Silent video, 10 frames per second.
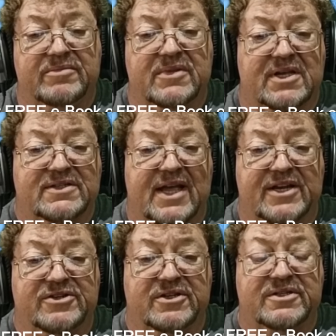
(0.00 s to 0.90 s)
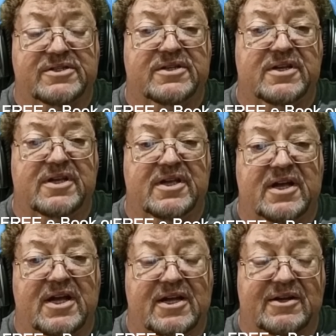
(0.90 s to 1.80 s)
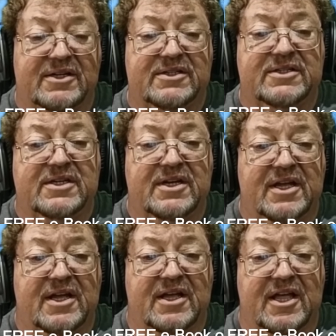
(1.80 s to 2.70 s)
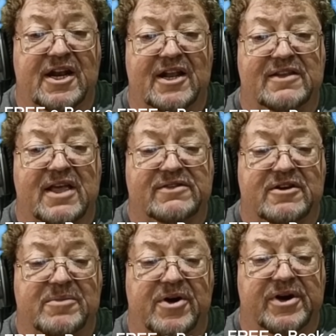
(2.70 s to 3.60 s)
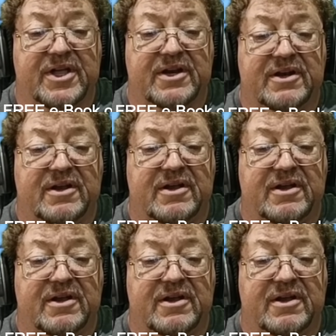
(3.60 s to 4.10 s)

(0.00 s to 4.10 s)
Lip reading: Los Angeles, and as an American,